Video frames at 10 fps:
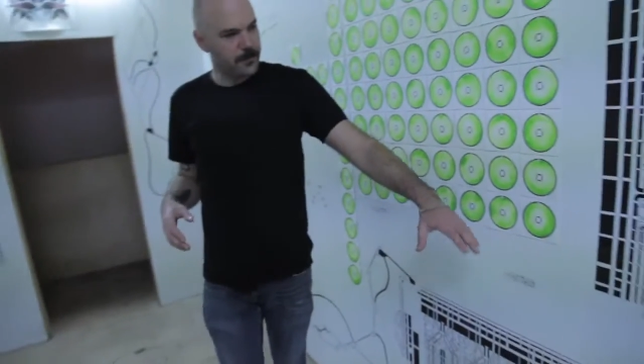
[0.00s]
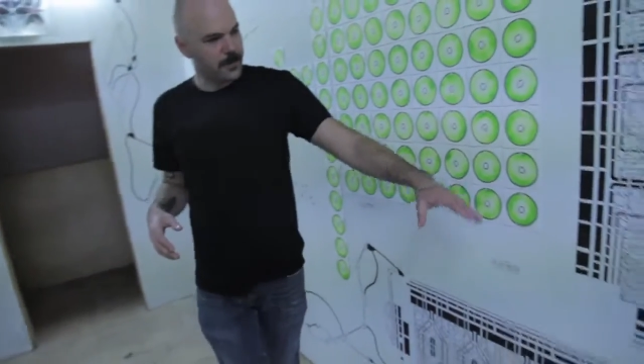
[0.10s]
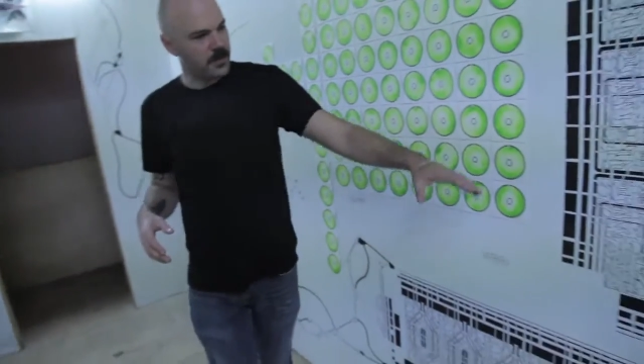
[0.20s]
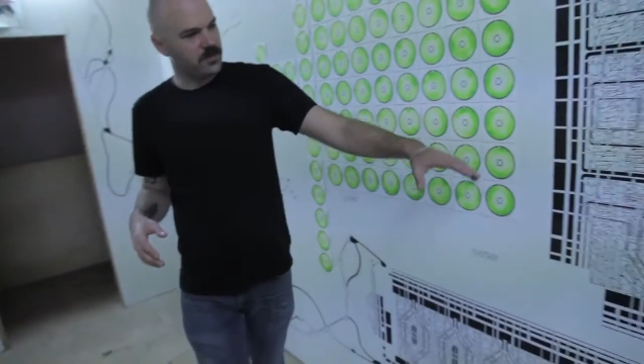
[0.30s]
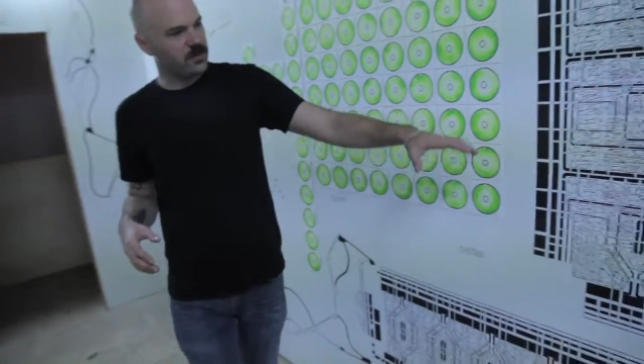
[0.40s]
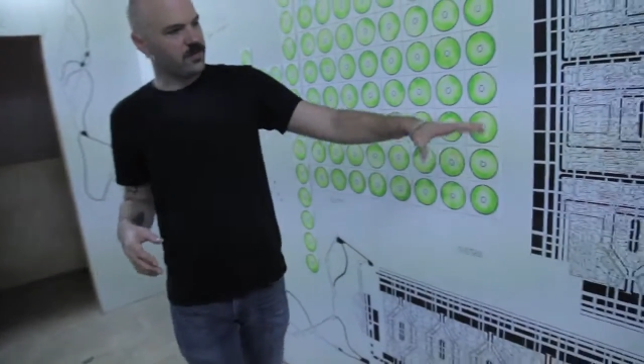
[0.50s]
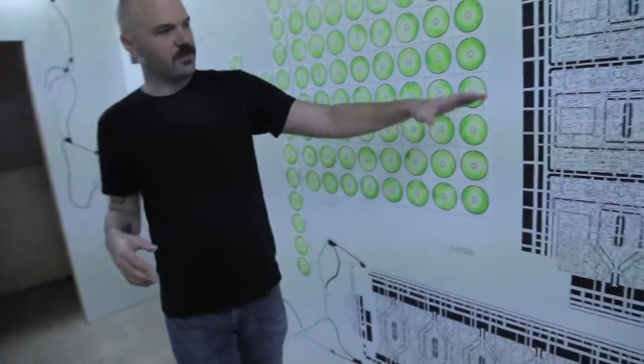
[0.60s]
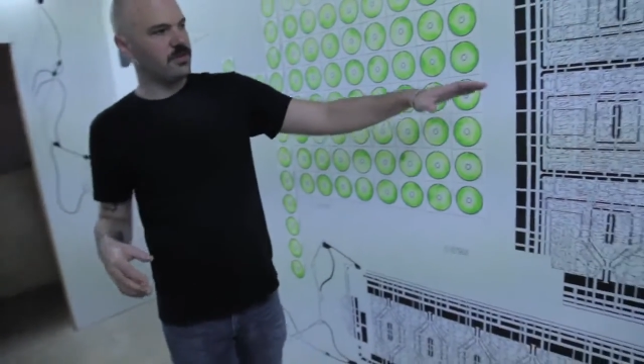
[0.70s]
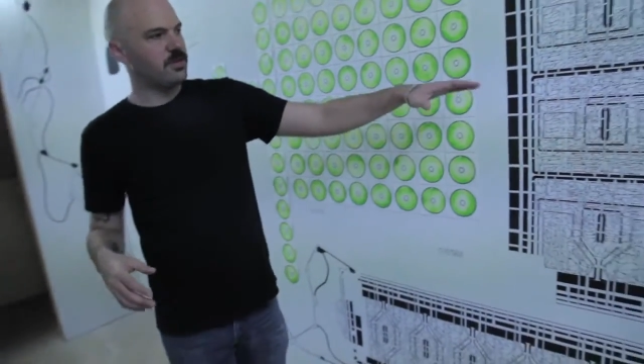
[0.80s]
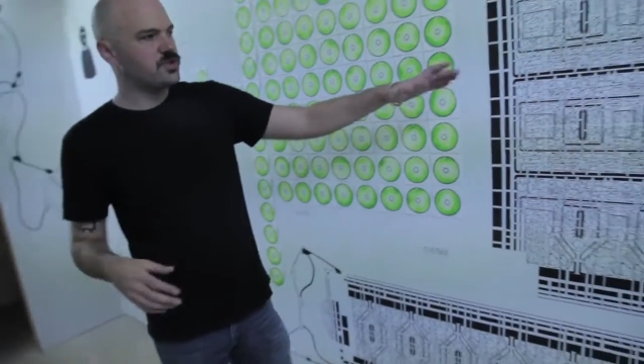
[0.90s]
this is
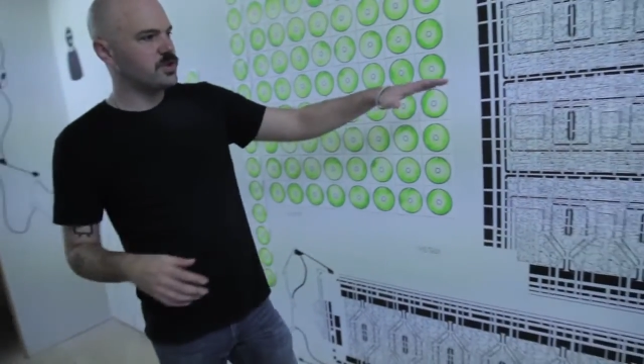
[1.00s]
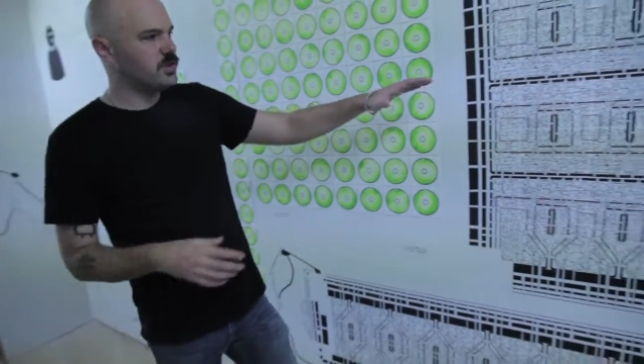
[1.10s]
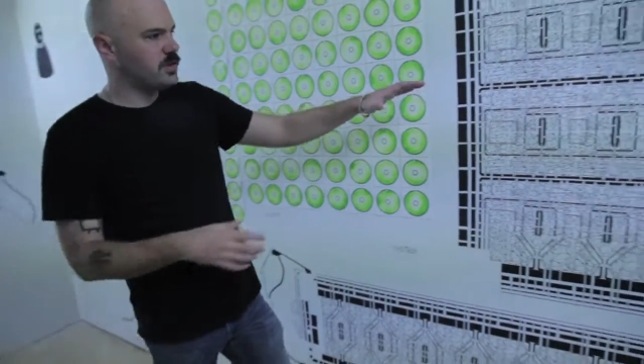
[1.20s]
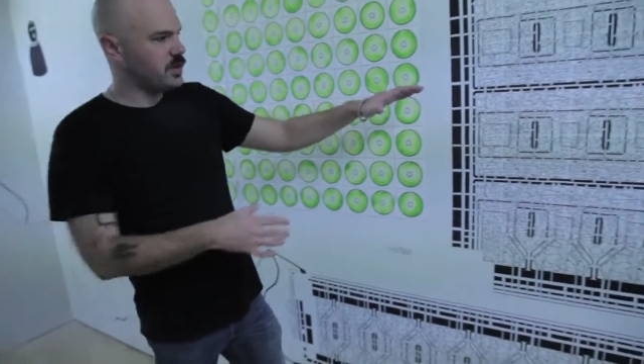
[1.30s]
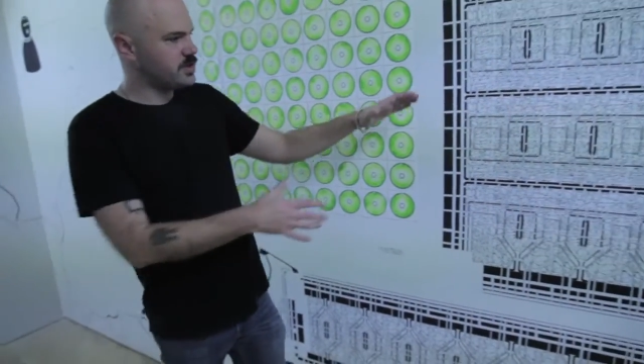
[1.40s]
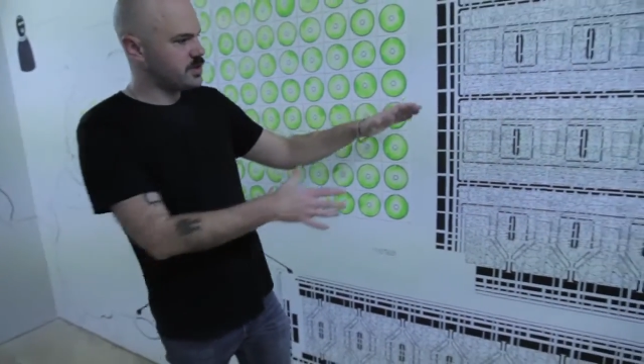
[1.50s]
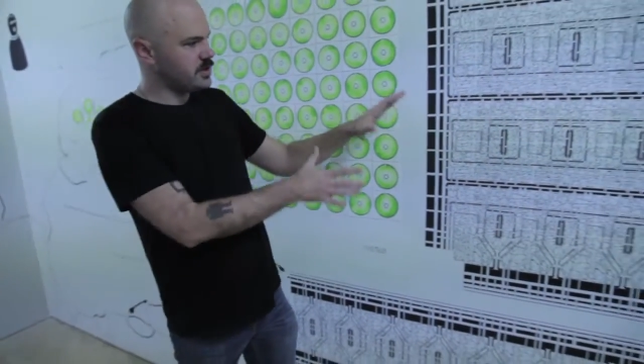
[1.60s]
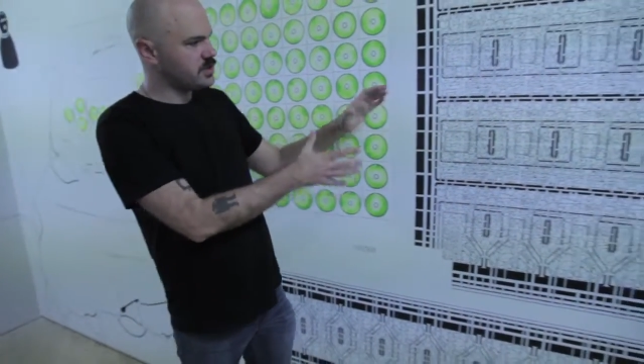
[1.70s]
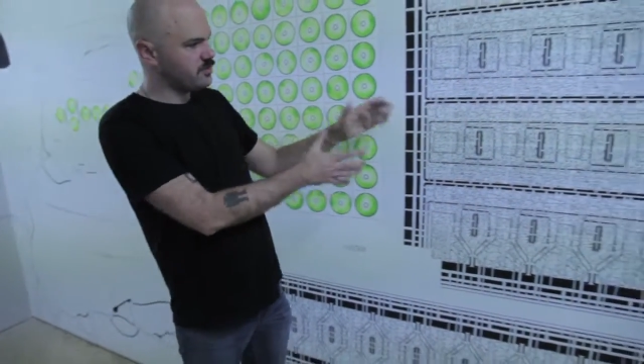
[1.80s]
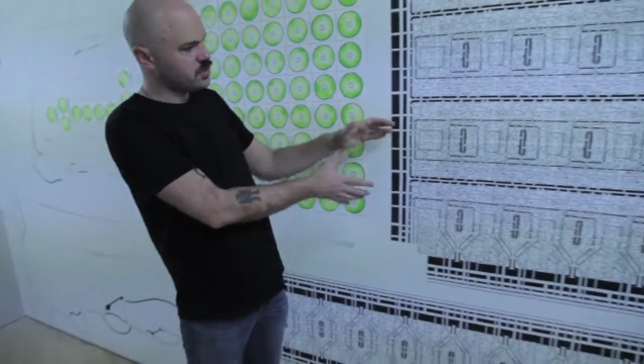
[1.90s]
essentially a
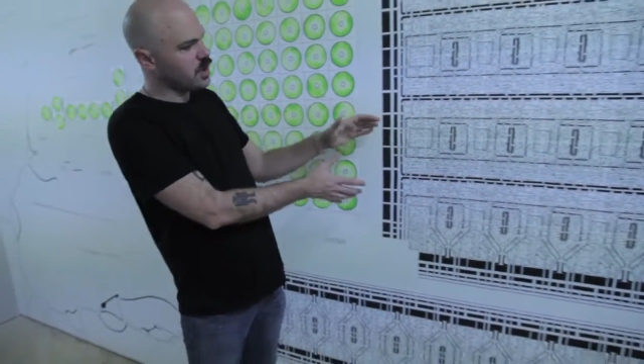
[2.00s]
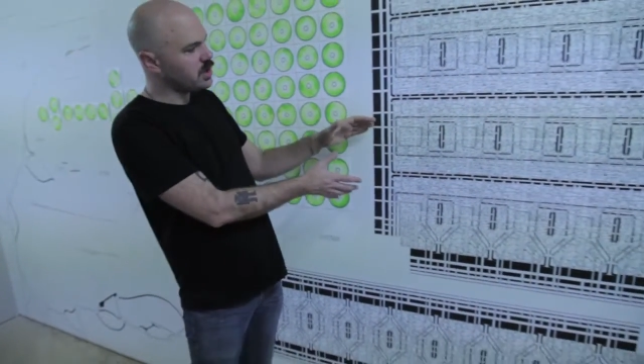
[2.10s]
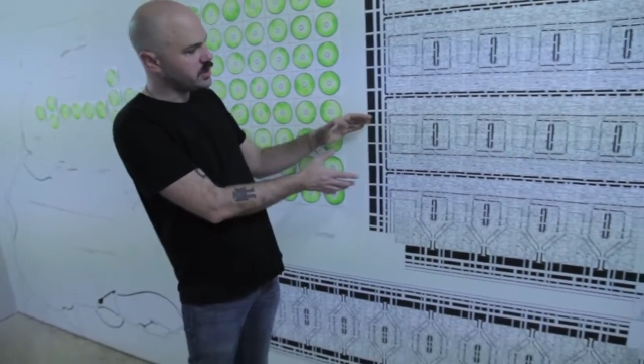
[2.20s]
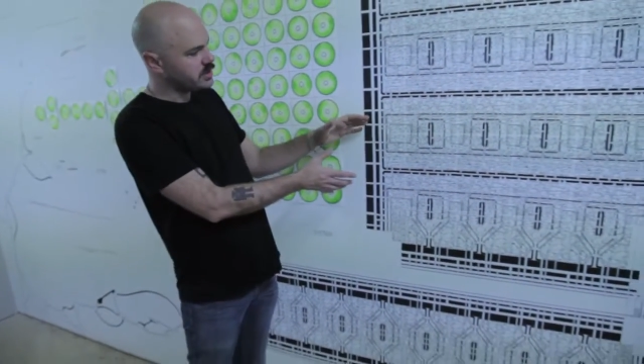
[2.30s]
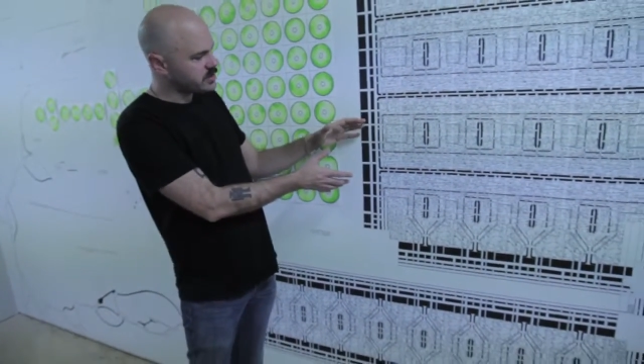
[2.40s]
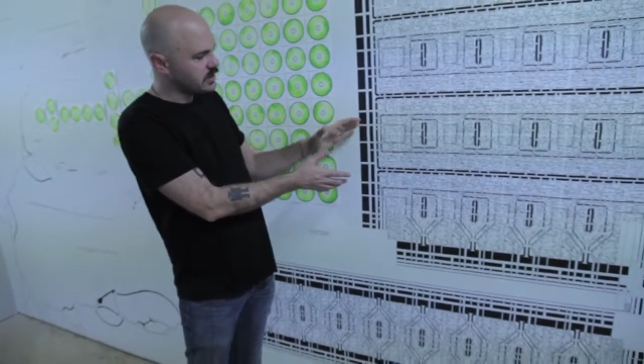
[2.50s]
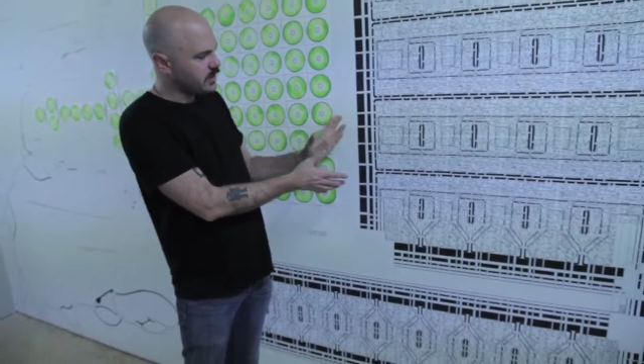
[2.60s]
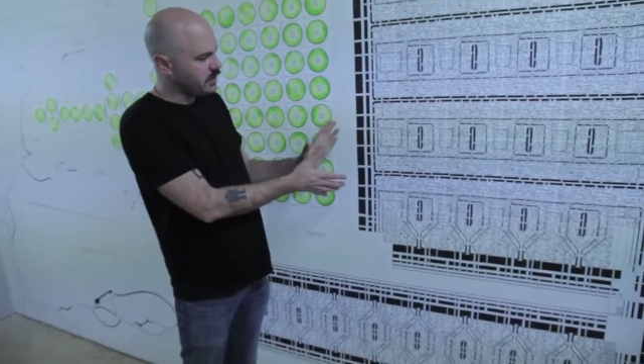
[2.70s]
series of drawings